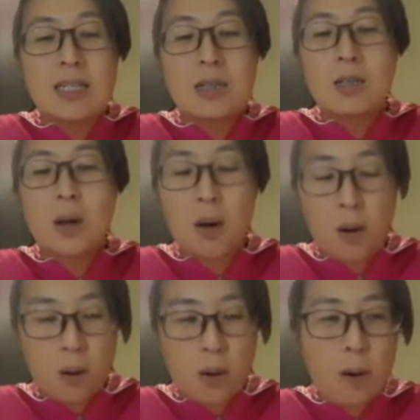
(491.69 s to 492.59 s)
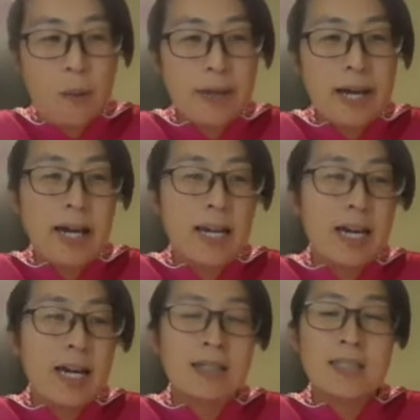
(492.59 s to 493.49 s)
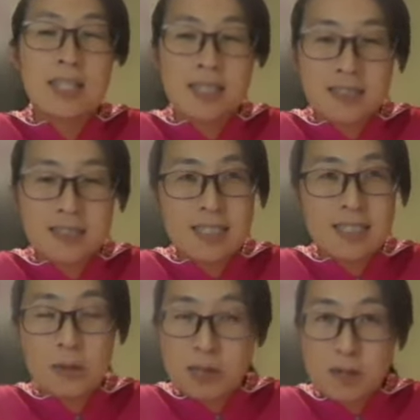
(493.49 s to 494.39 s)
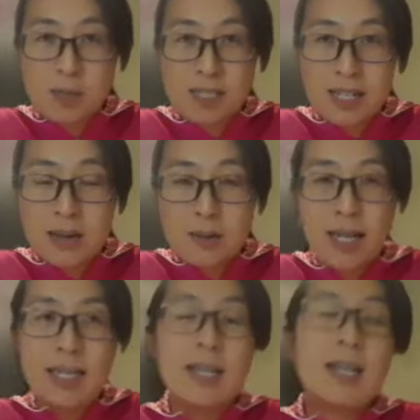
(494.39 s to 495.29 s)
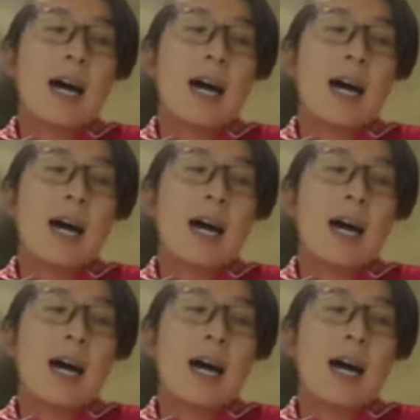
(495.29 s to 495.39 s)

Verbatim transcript: So I accidentally that was a mistake I made.